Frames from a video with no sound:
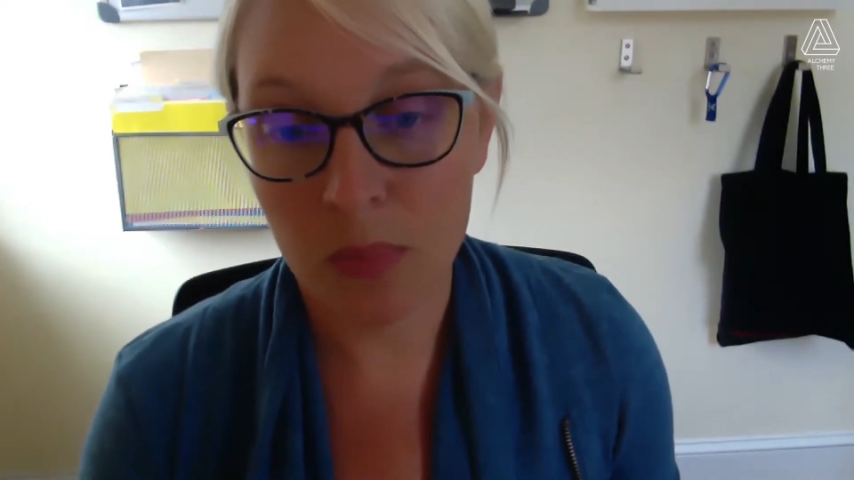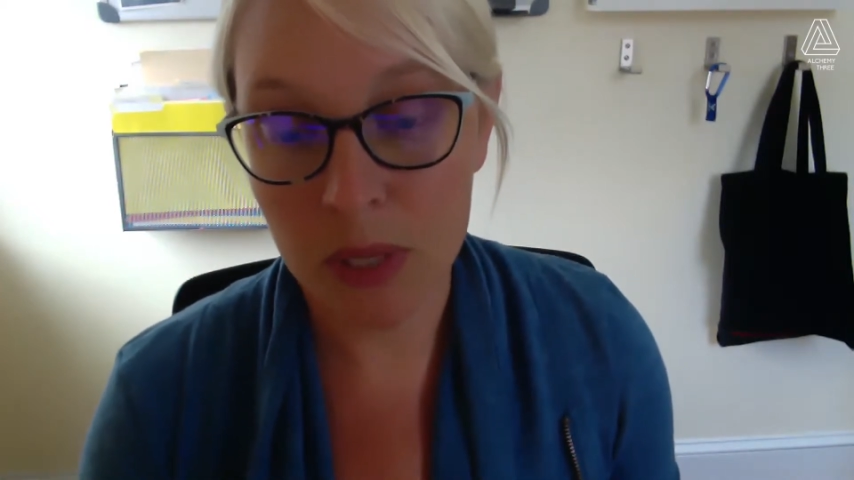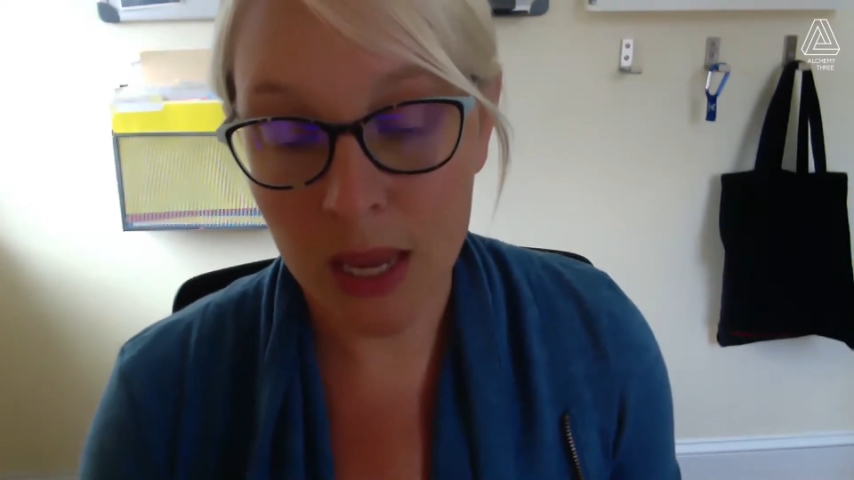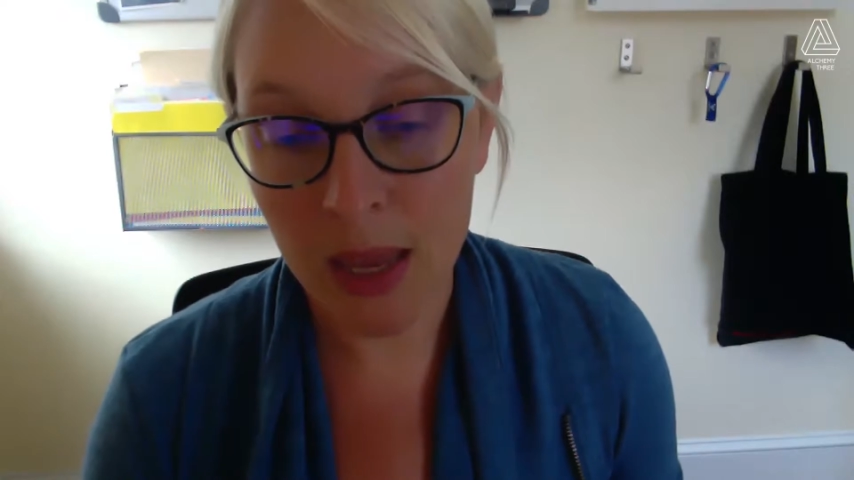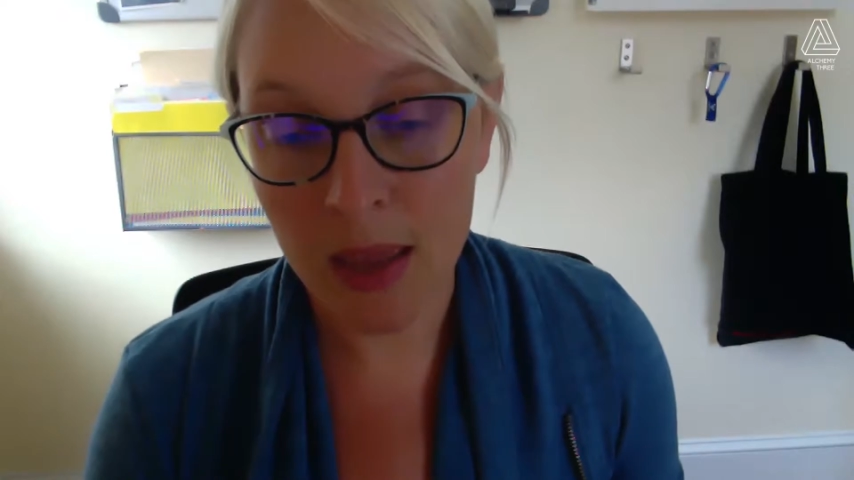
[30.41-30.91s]

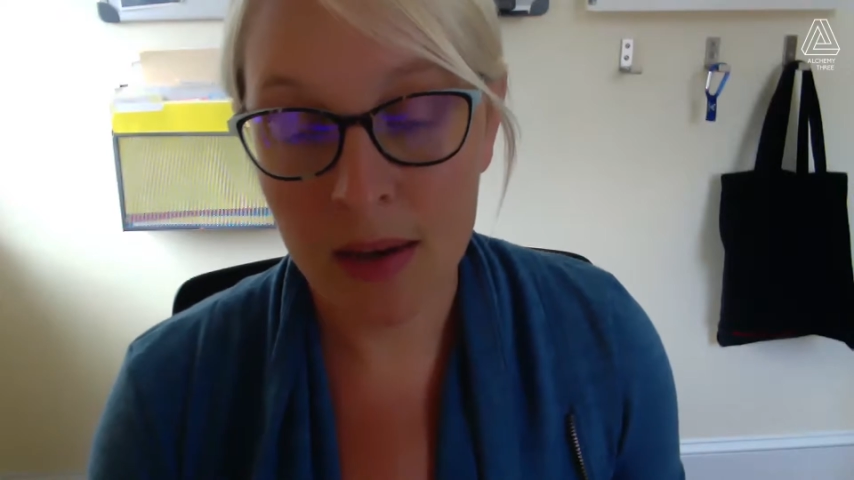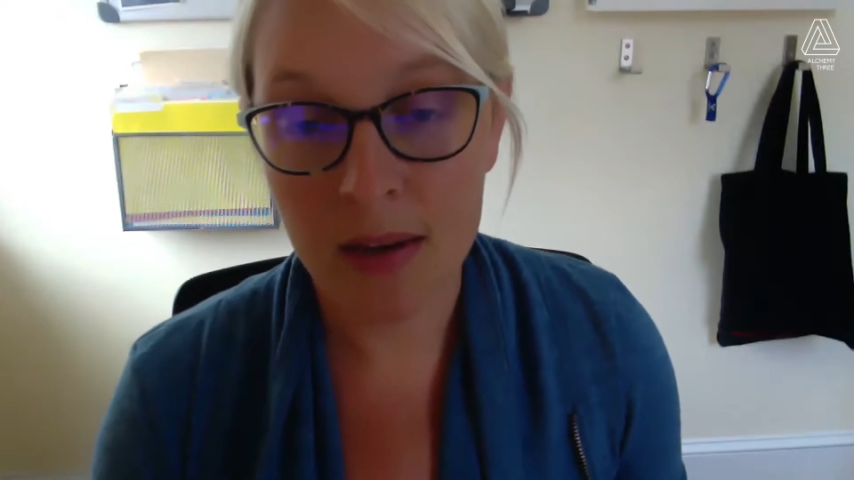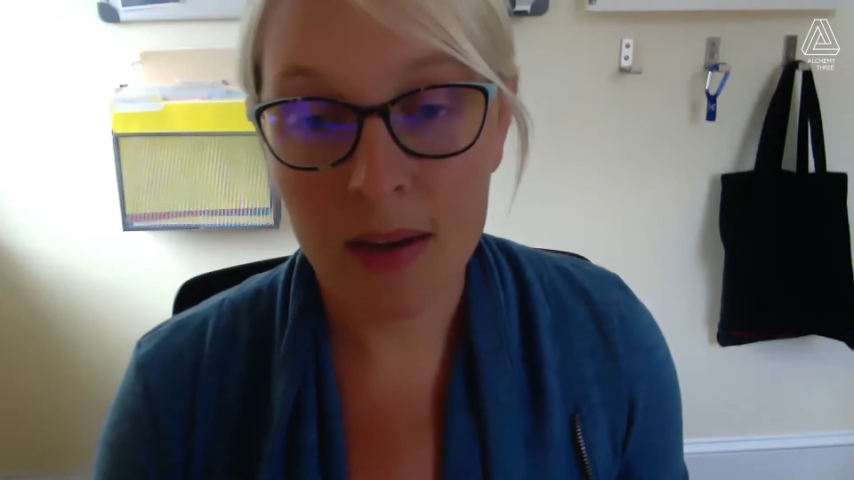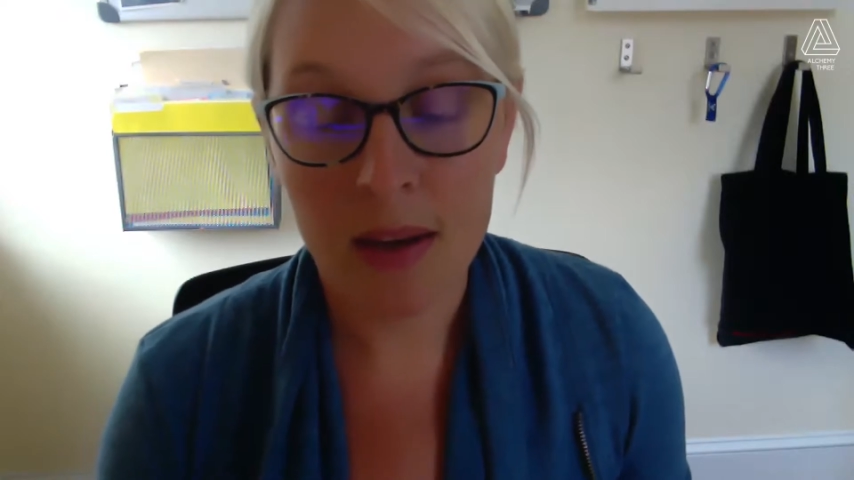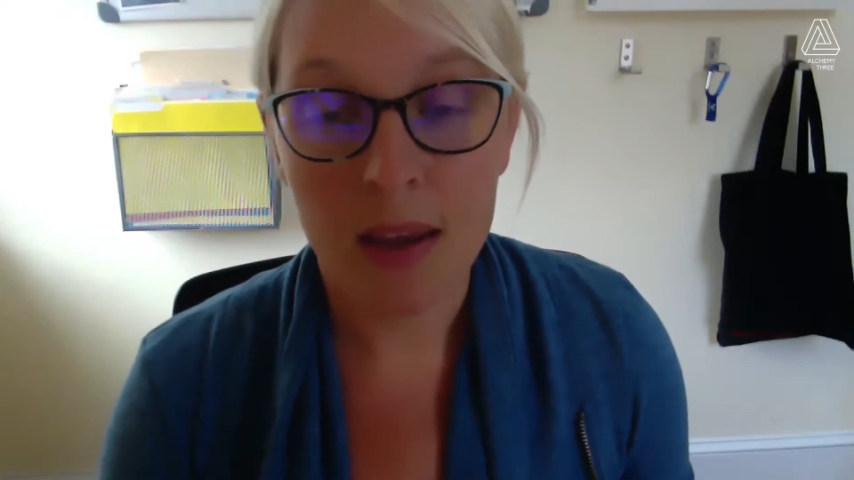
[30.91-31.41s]

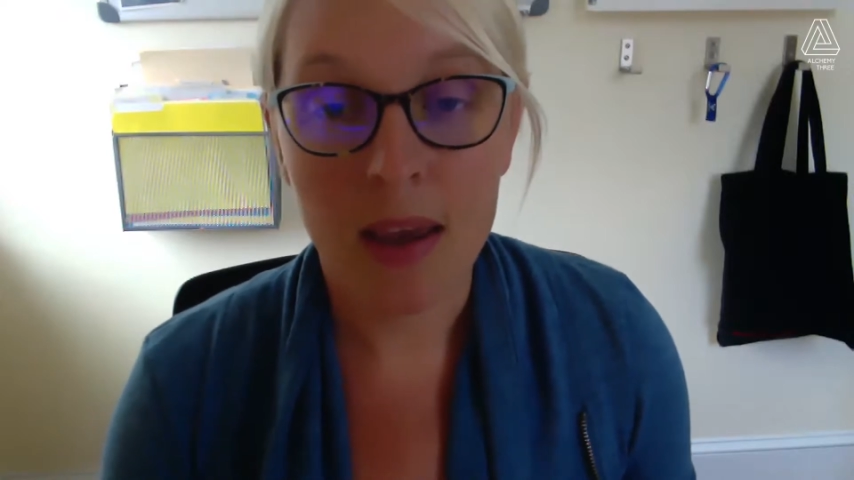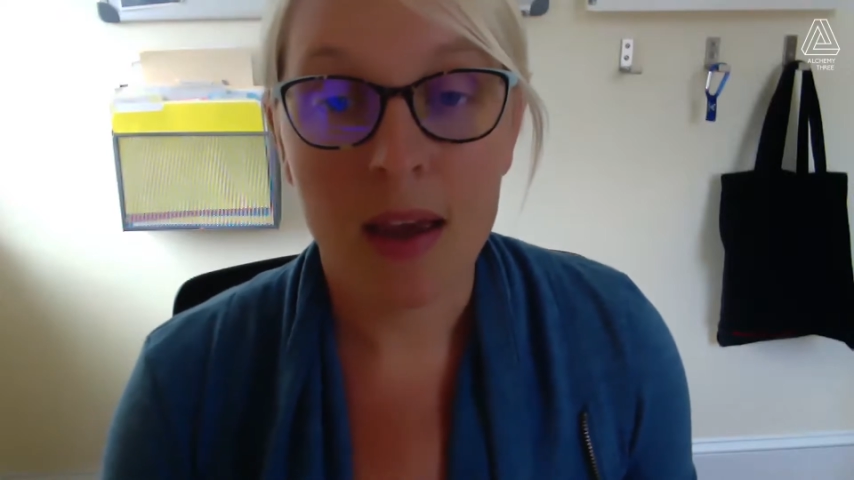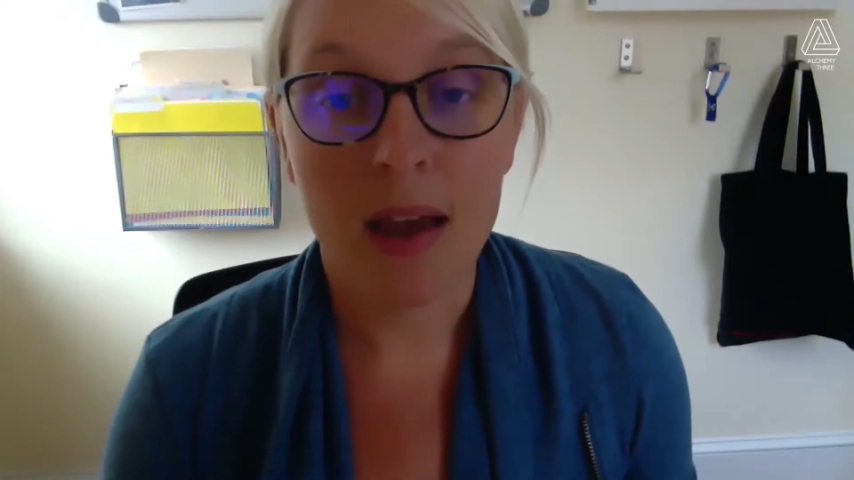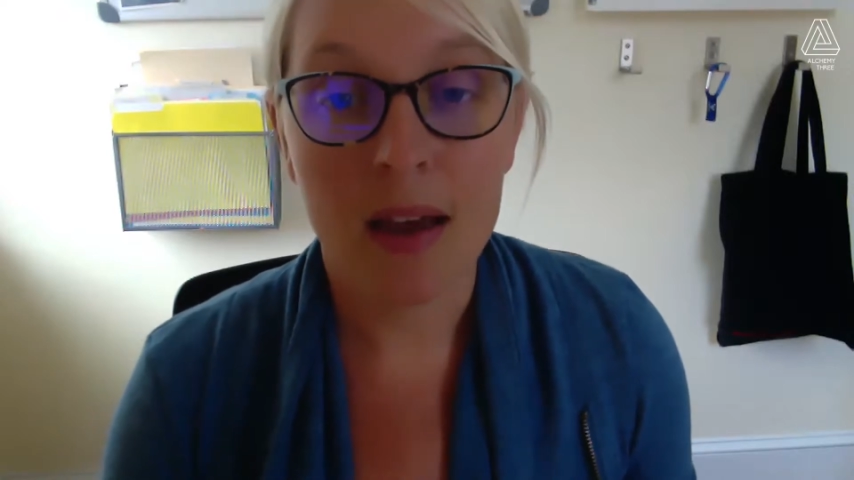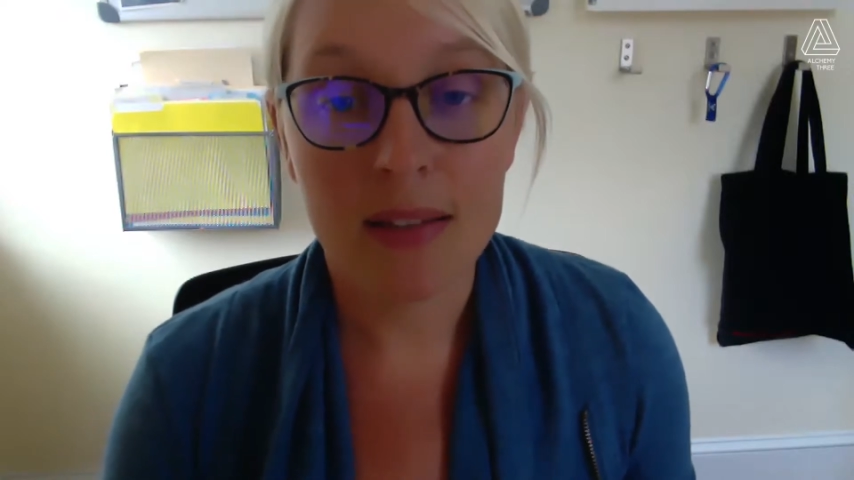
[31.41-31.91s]
plan
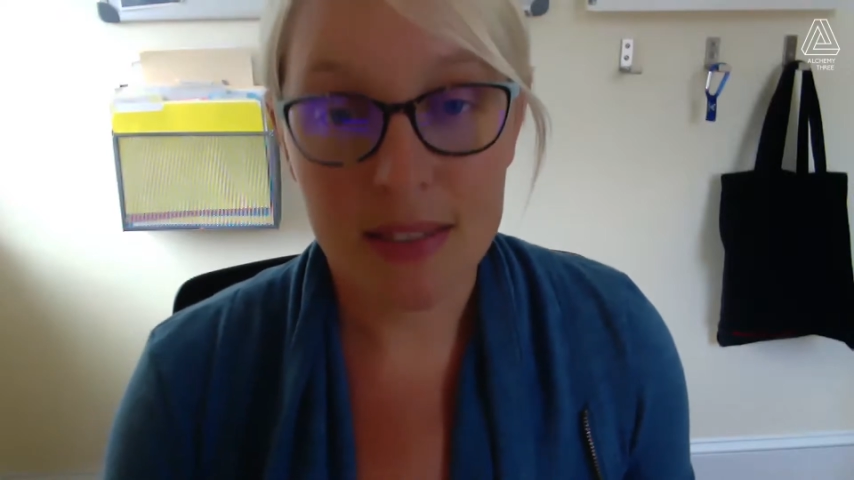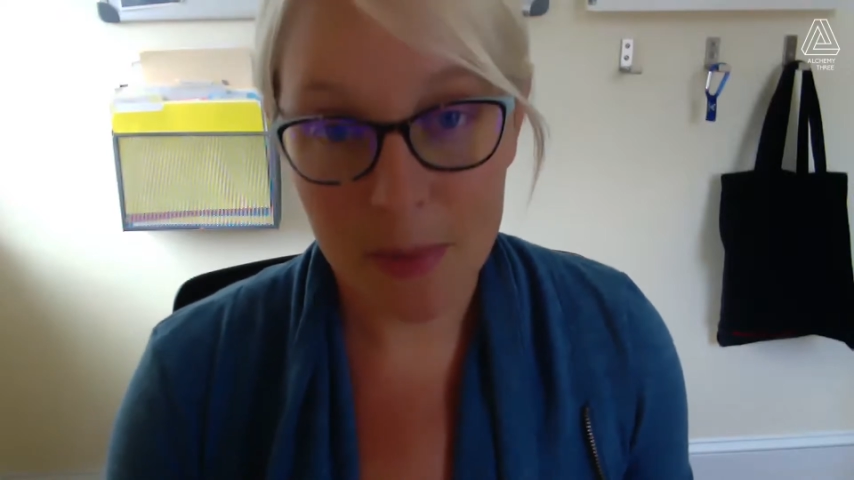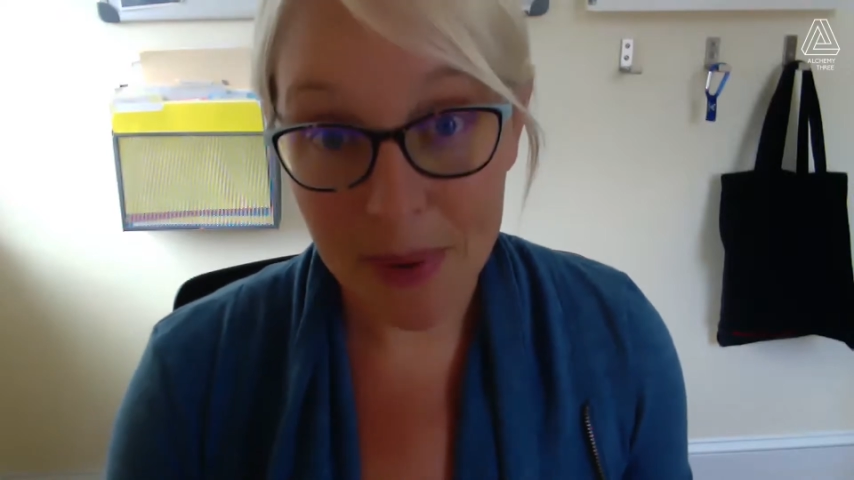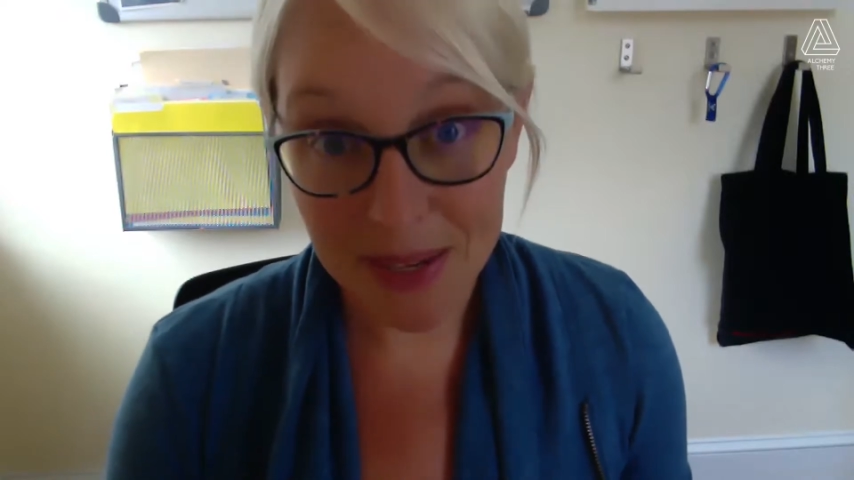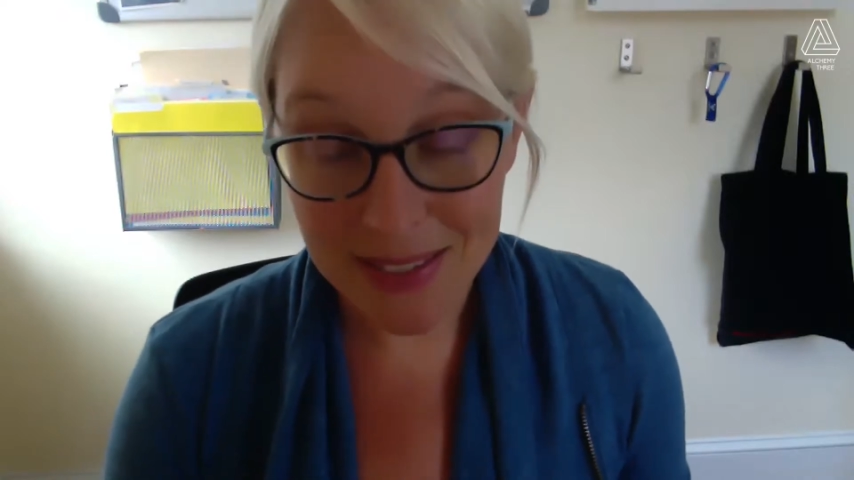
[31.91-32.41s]

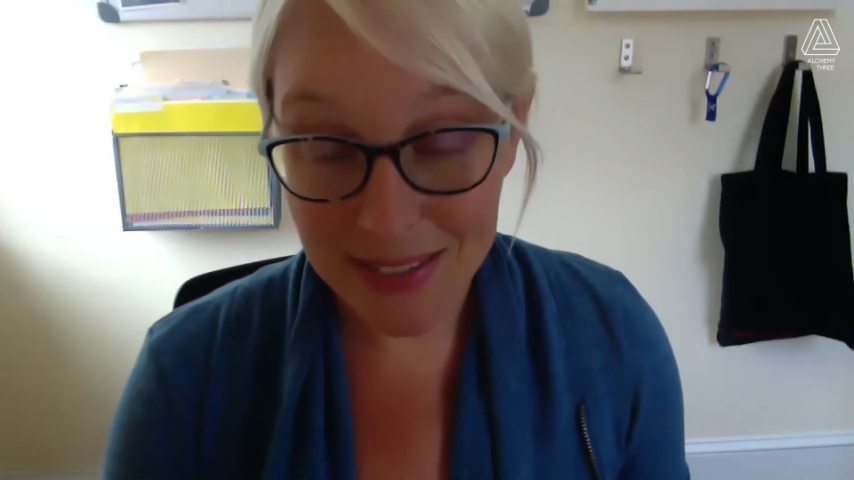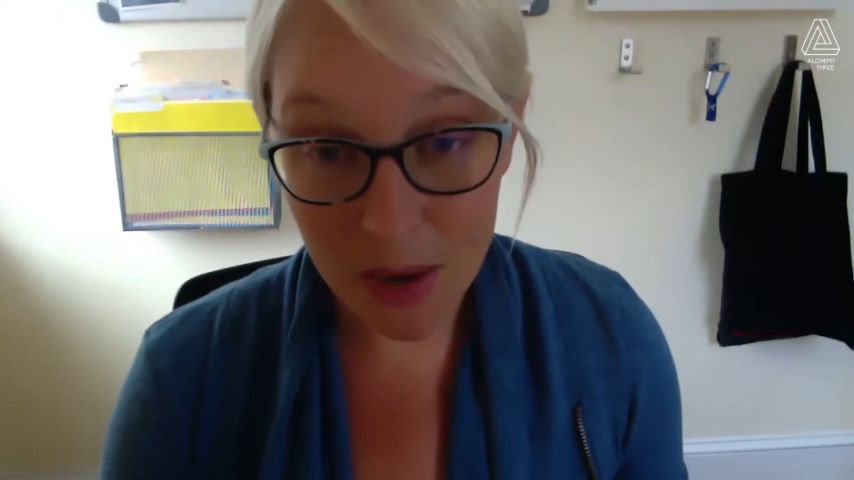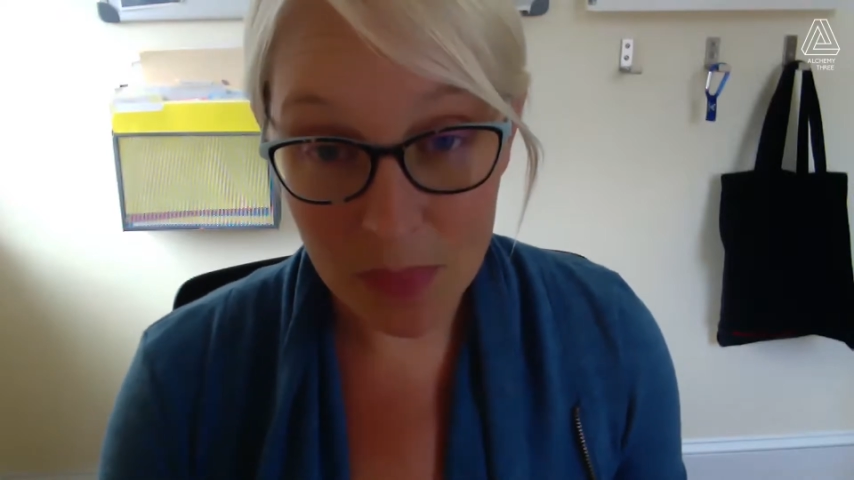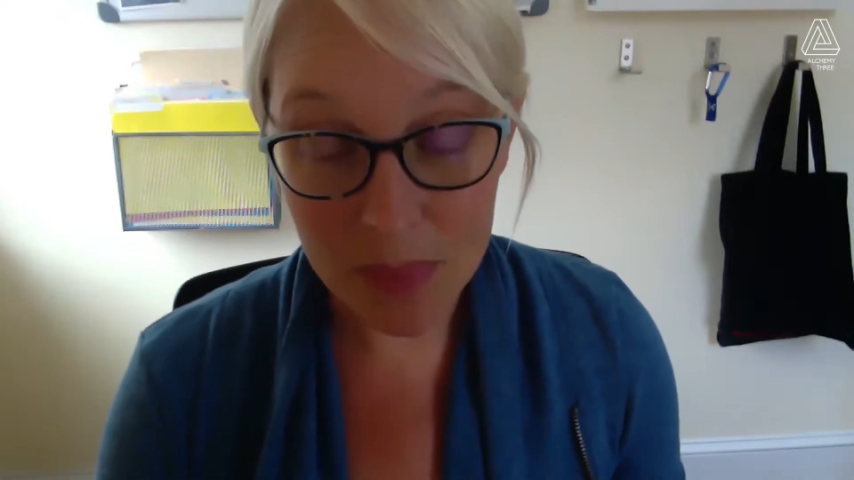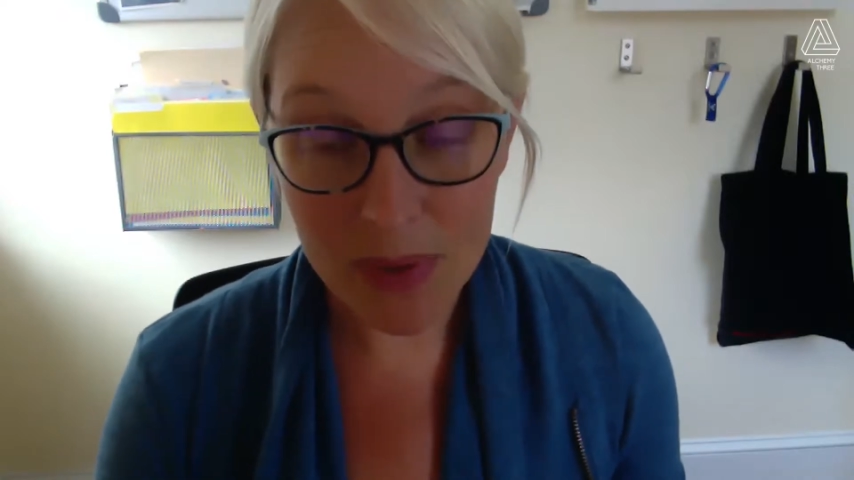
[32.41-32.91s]
step by step,